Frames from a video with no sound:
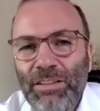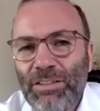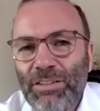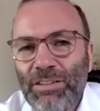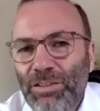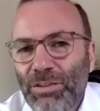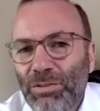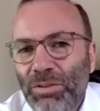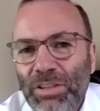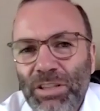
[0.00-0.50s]

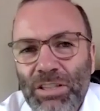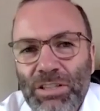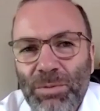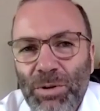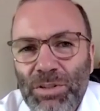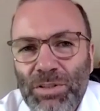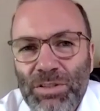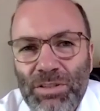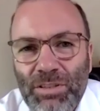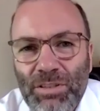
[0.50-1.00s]
So this
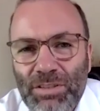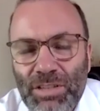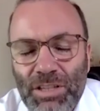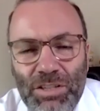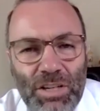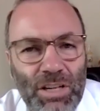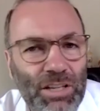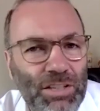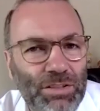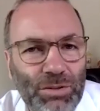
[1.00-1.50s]
was
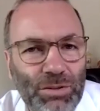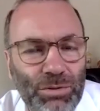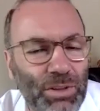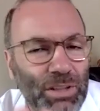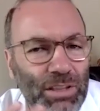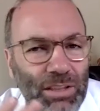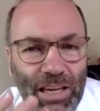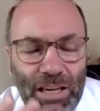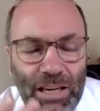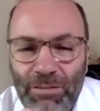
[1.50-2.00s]
such a
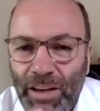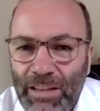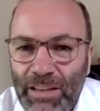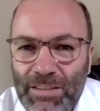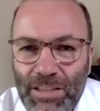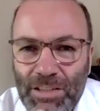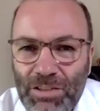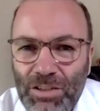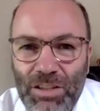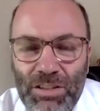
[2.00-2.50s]
historic
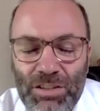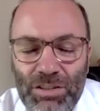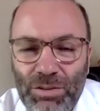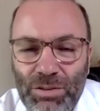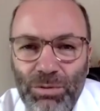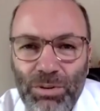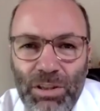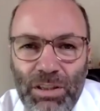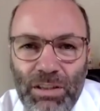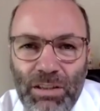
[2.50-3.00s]
event, such a
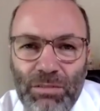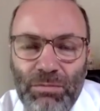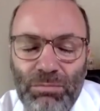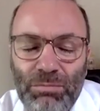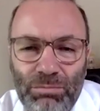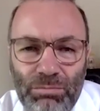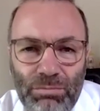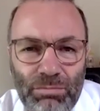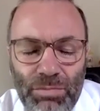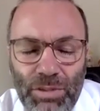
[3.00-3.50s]
historic
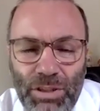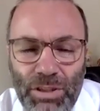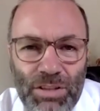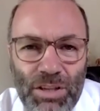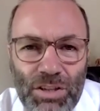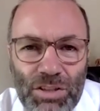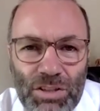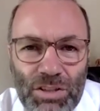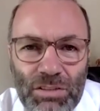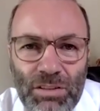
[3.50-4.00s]

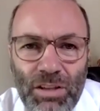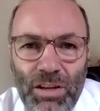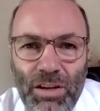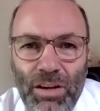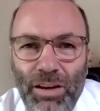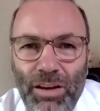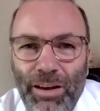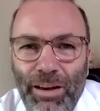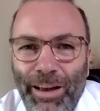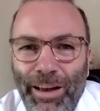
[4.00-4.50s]
decision,
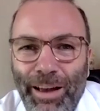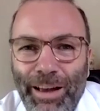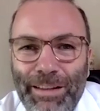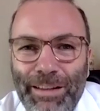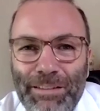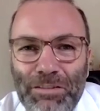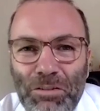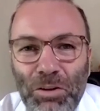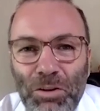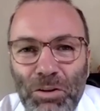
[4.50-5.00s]

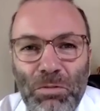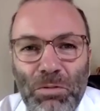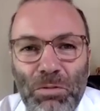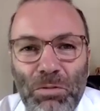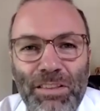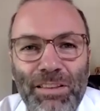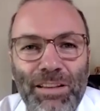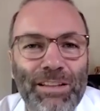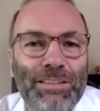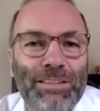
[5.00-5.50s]
and not
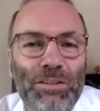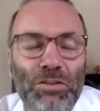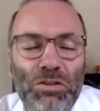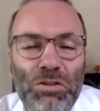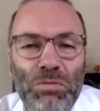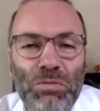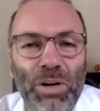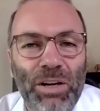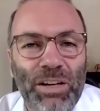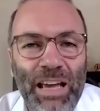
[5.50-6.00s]
only that
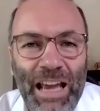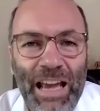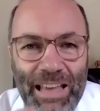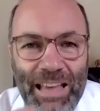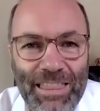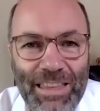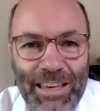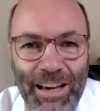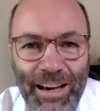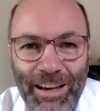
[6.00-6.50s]
Schuman
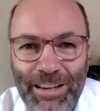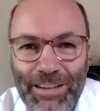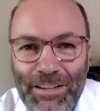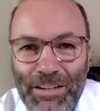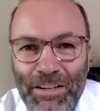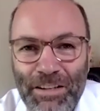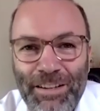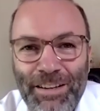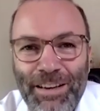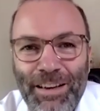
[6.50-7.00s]
had the
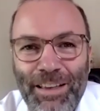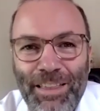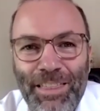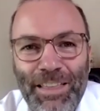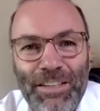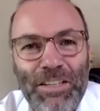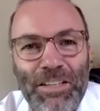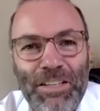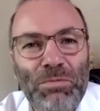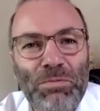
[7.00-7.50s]
idea,
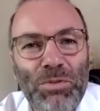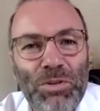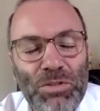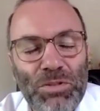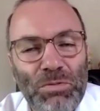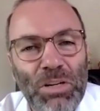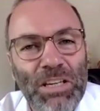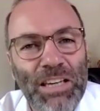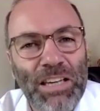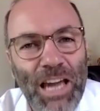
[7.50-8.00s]
that he was
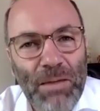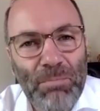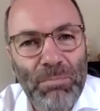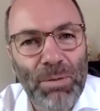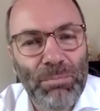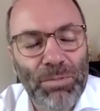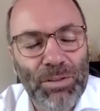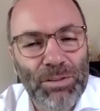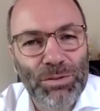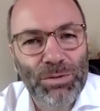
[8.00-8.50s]
really
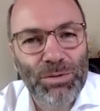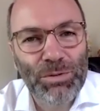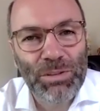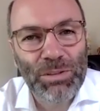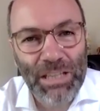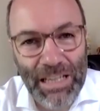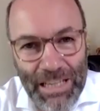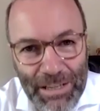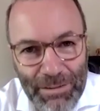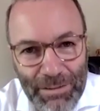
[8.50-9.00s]
capable to
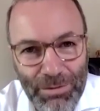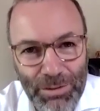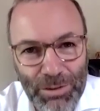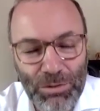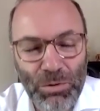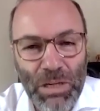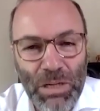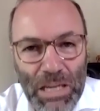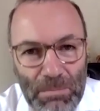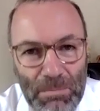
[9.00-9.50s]
deliver,
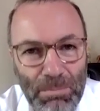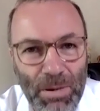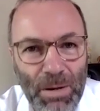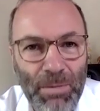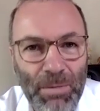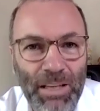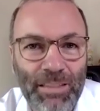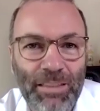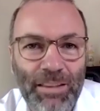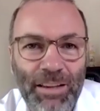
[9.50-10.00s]
to
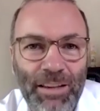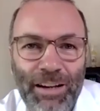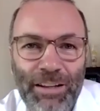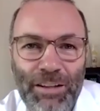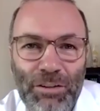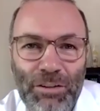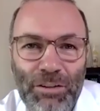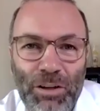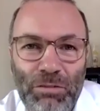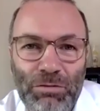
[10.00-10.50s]
implement the
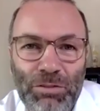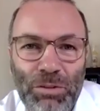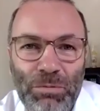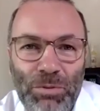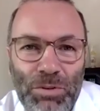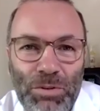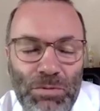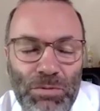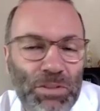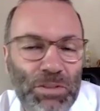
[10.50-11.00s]
idea
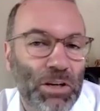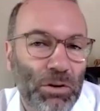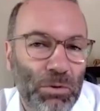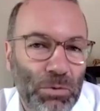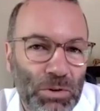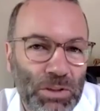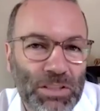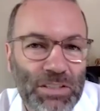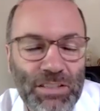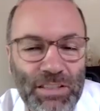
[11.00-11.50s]
afterwards with
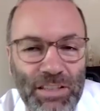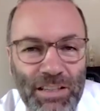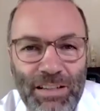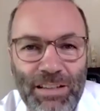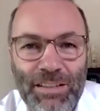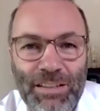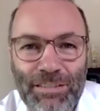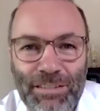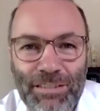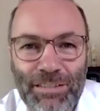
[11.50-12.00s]
coal and
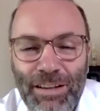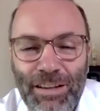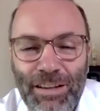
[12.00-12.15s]
steel